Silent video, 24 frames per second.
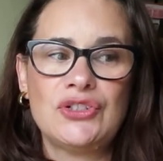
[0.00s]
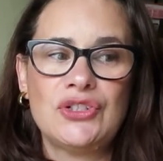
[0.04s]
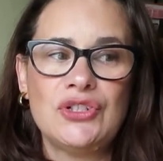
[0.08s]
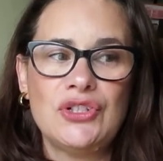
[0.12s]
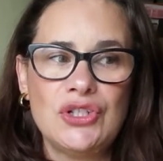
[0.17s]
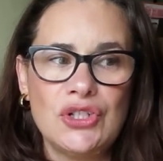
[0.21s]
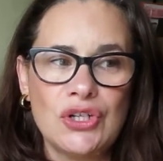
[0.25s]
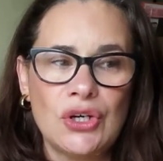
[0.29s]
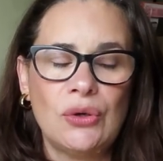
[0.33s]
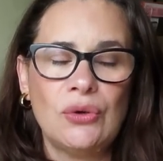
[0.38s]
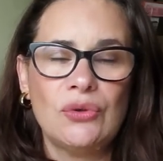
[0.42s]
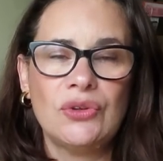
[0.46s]
to
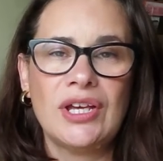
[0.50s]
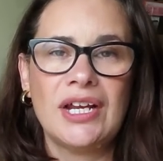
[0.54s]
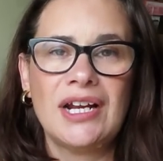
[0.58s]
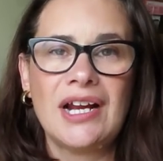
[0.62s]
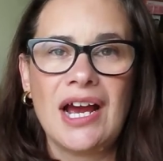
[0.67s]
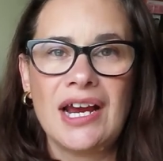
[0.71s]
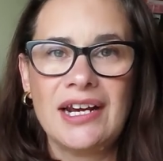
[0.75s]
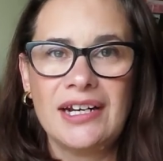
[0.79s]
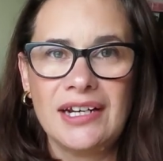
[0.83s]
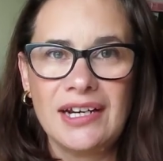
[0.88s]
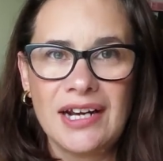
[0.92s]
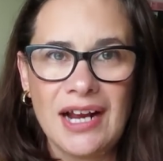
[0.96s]
know that
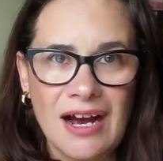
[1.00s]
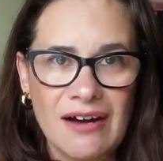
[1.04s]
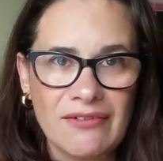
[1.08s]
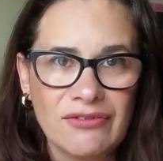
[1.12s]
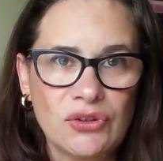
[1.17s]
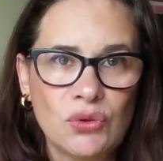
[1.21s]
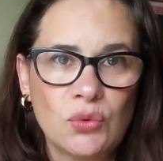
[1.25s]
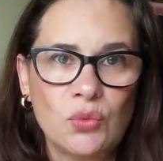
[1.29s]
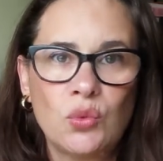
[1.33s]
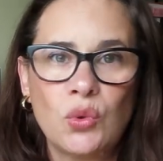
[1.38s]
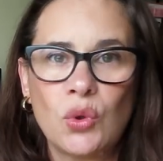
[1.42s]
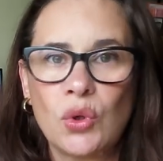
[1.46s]
I didn't
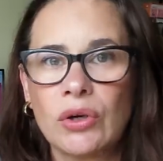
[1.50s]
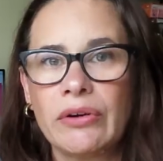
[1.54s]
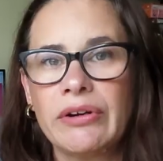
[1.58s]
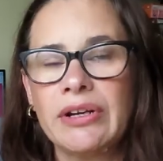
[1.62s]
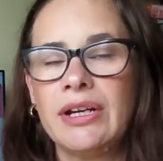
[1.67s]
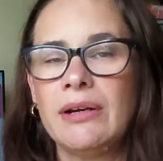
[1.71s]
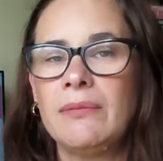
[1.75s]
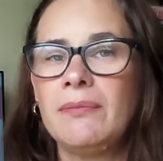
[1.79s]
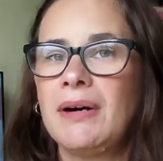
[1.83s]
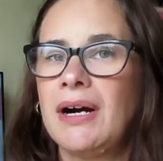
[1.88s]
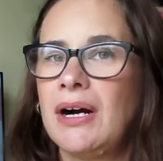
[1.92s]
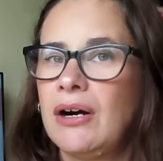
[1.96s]
have to
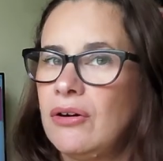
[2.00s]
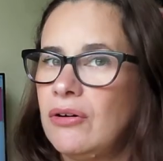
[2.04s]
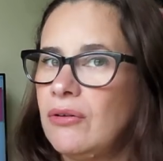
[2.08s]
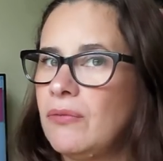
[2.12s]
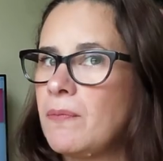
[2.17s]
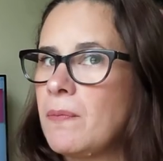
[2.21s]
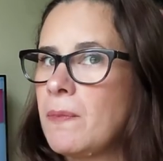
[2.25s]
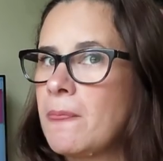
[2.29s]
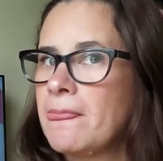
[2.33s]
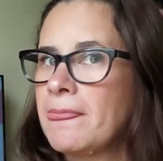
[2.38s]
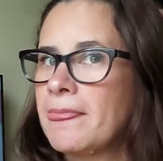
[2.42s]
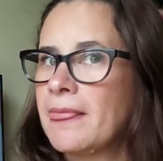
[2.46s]
worry
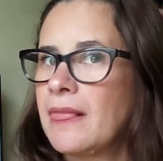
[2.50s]
about